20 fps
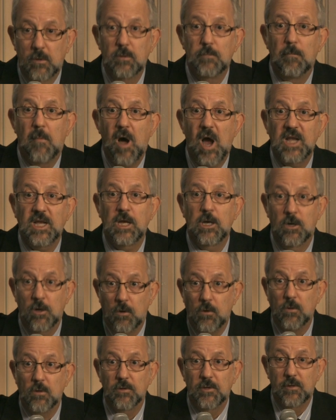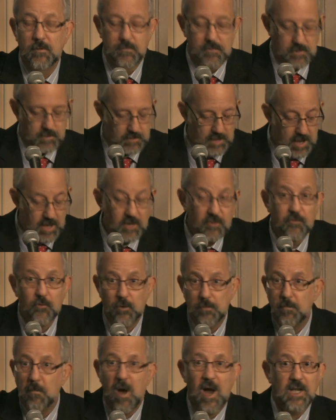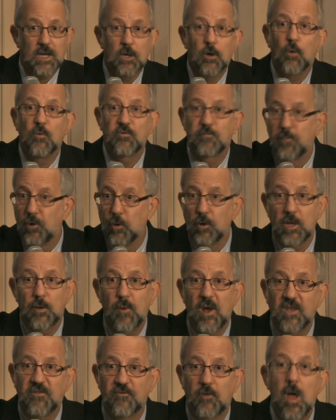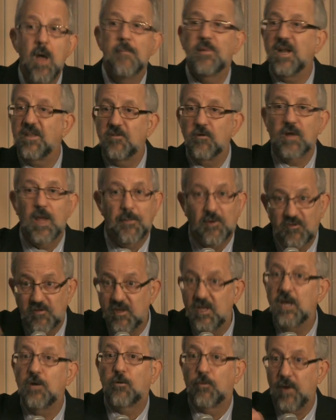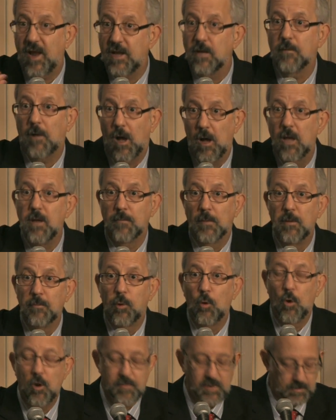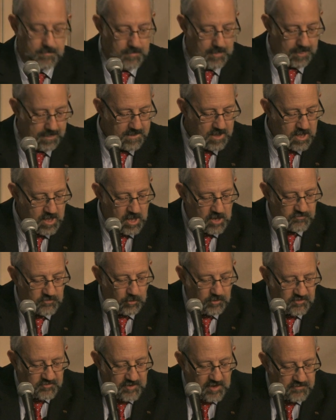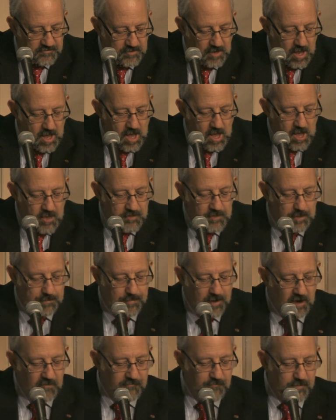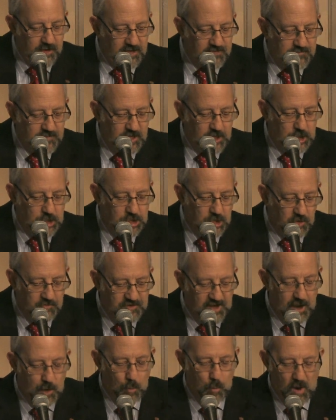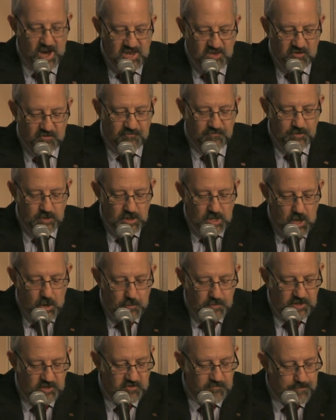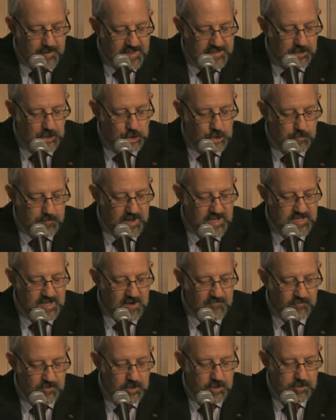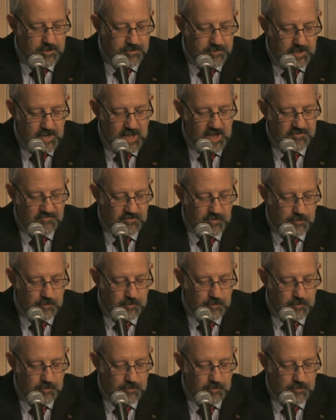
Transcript: mining gold. Okay, he thought mining gold was purely wasteful, but that's okay because it did create employment. So he says, the above reasoning shows how wasteful loan expenditure may nevertheless